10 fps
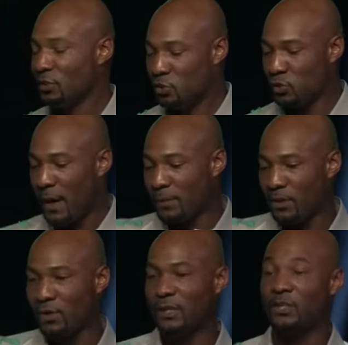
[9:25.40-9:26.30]
Dropped
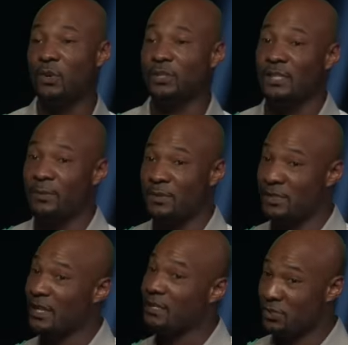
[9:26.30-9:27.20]
it on her doorstep and
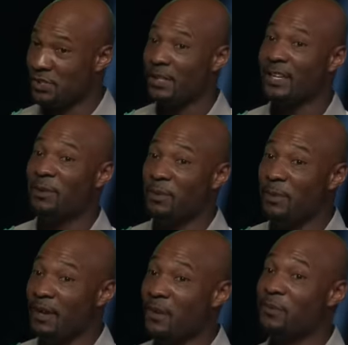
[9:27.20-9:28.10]
said, You should have kept him
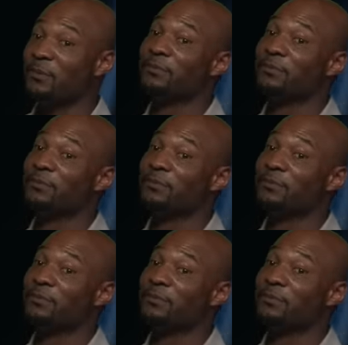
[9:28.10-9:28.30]
at home.